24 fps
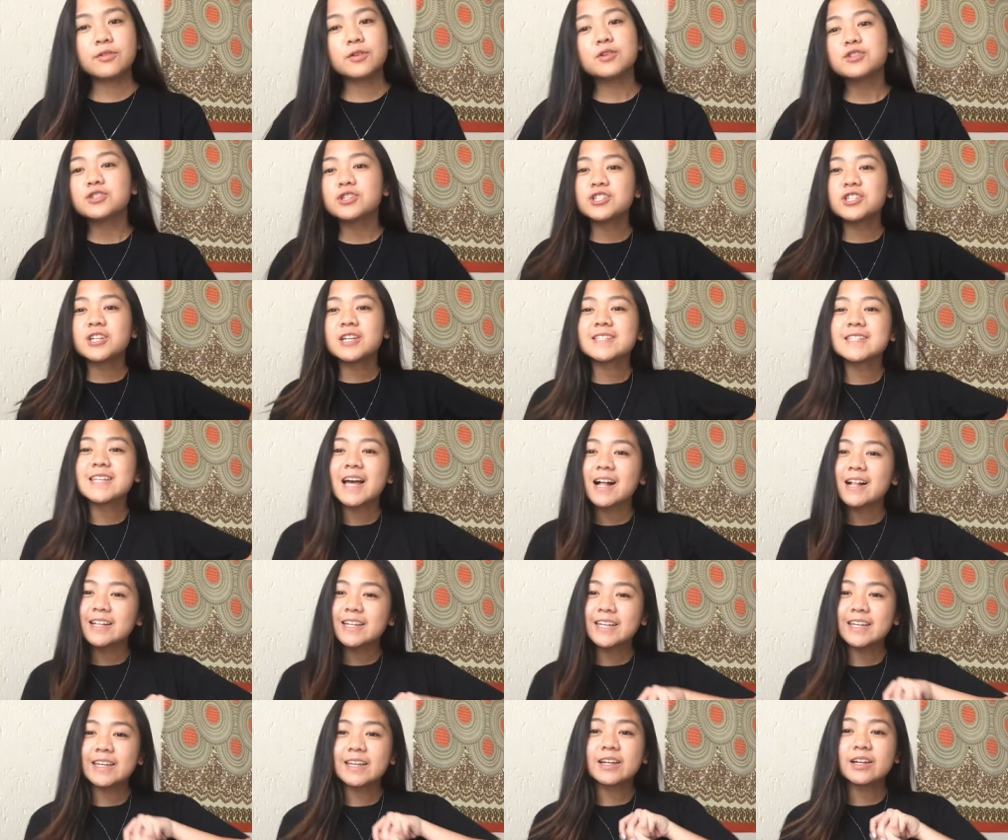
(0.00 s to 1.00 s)
Future
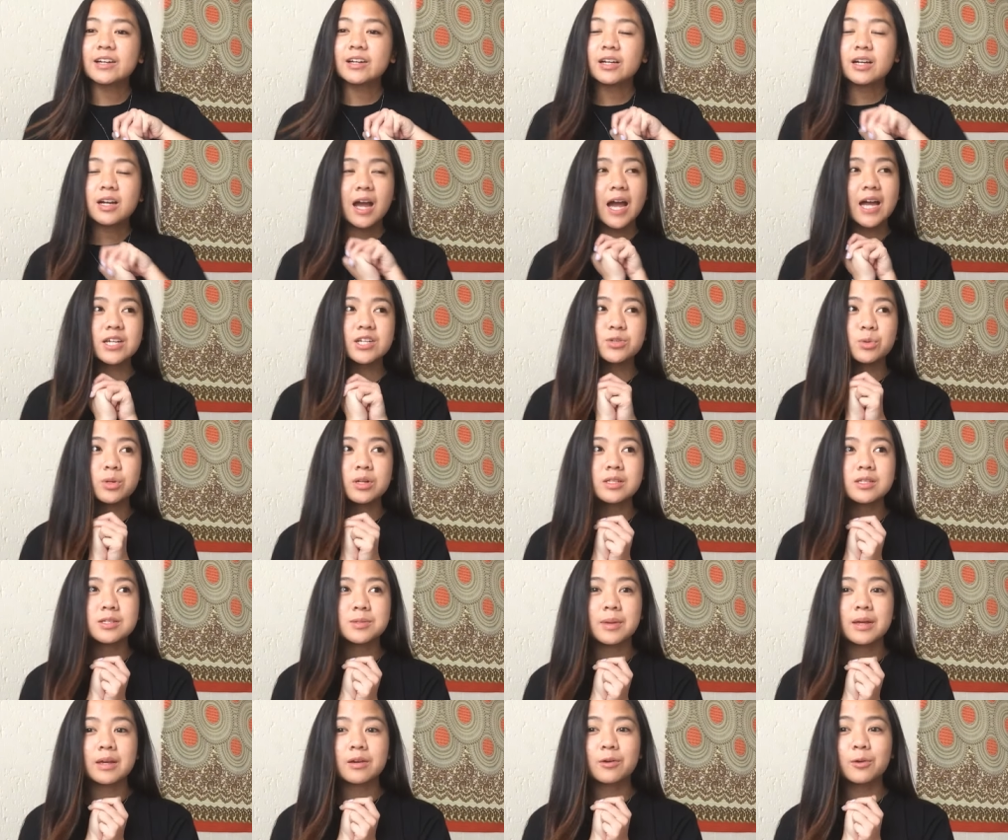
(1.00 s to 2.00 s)
Chantelle here. I just wanted
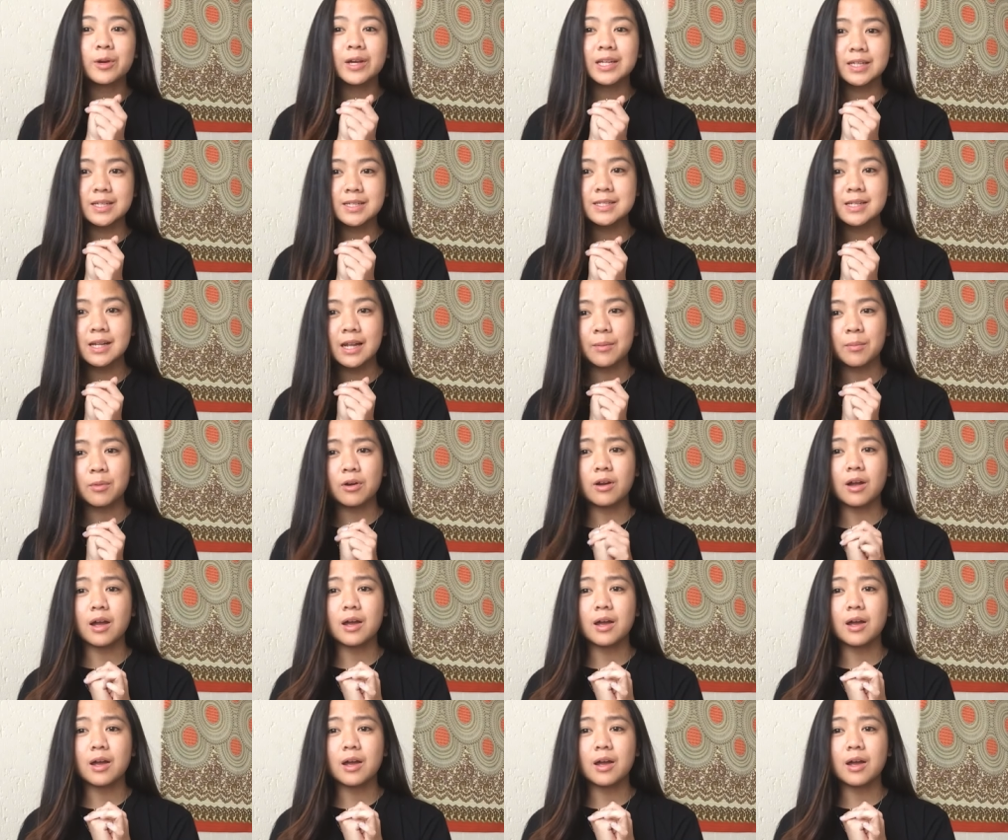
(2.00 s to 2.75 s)
to make a quick disclaimer.